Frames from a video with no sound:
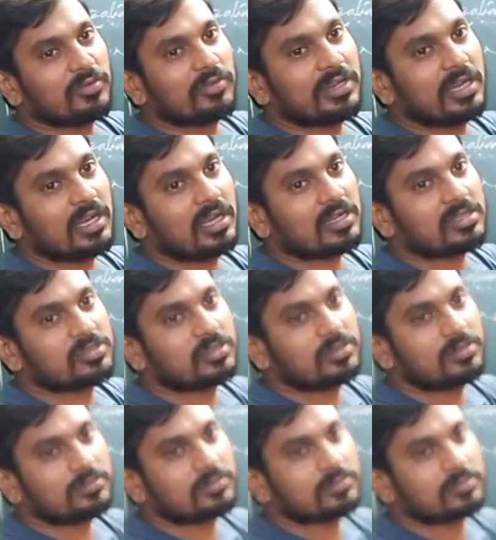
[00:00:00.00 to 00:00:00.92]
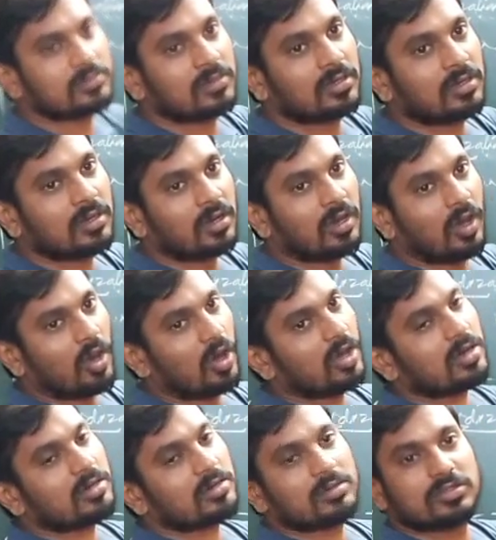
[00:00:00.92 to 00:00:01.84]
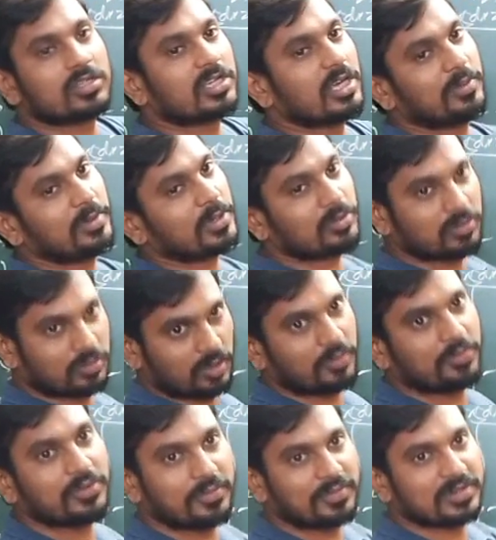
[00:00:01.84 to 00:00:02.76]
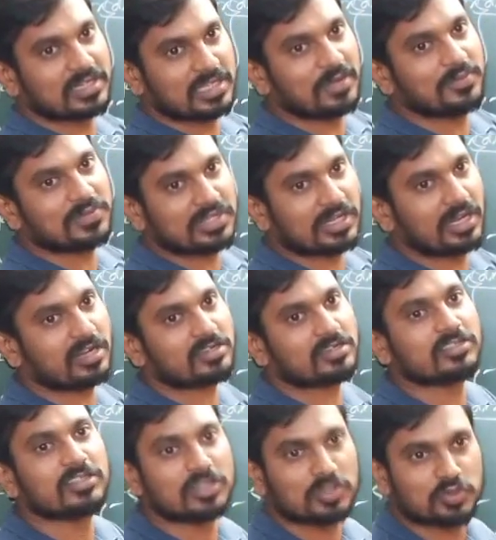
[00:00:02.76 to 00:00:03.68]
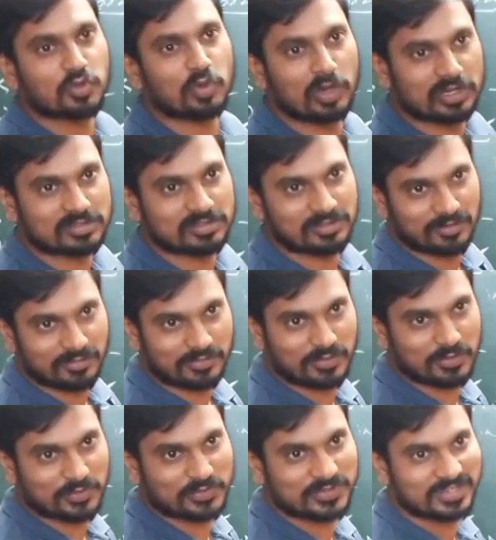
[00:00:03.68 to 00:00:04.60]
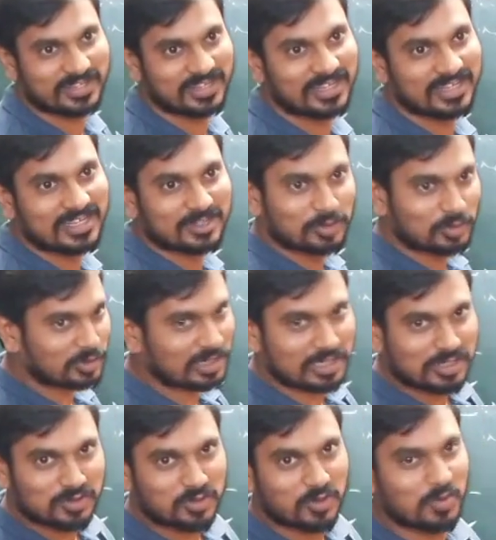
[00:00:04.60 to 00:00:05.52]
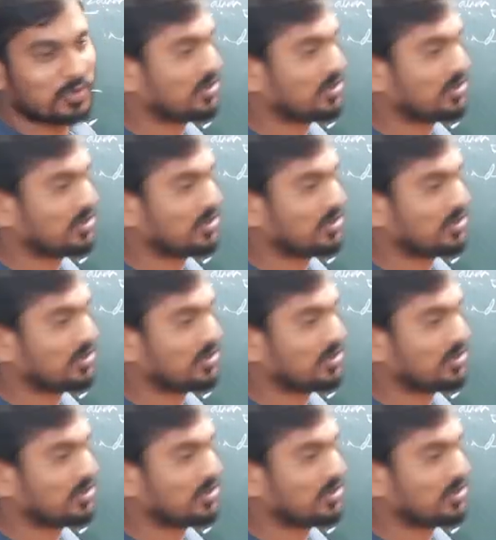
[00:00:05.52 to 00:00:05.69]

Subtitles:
1 electron or giving, if it gives an electron, there is no electron, of course. So there is no